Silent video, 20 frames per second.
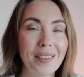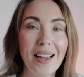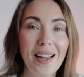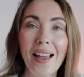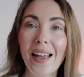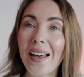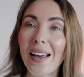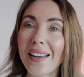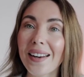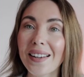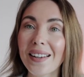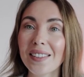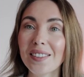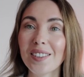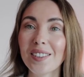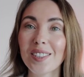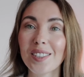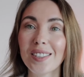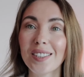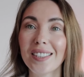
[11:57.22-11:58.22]
hair
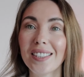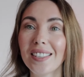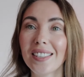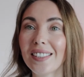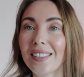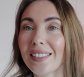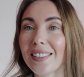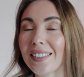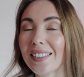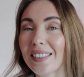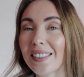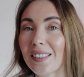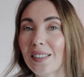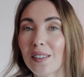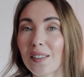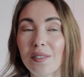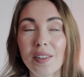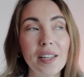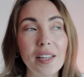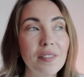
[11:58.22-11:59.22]
concerns,
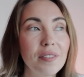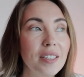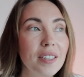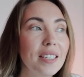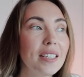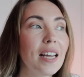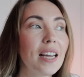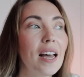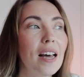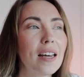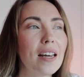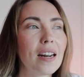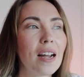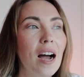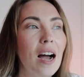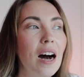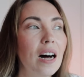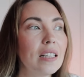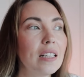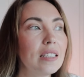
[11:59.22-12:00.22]
your favorite hair
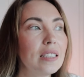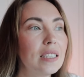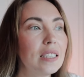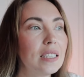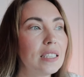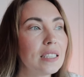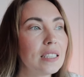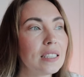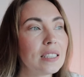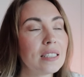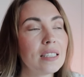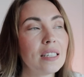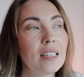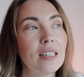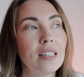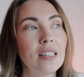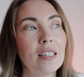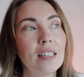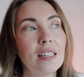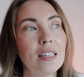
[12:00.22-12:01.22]
colors,
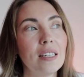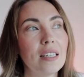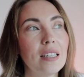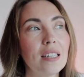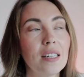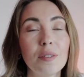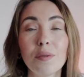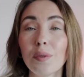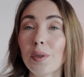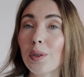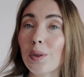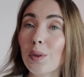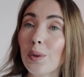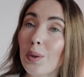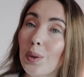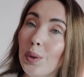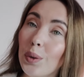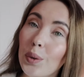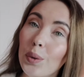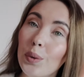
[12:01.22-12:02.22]
what do
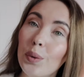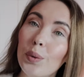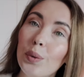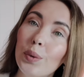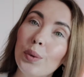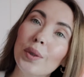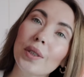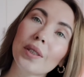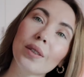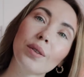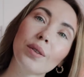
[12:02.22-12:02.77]
you use,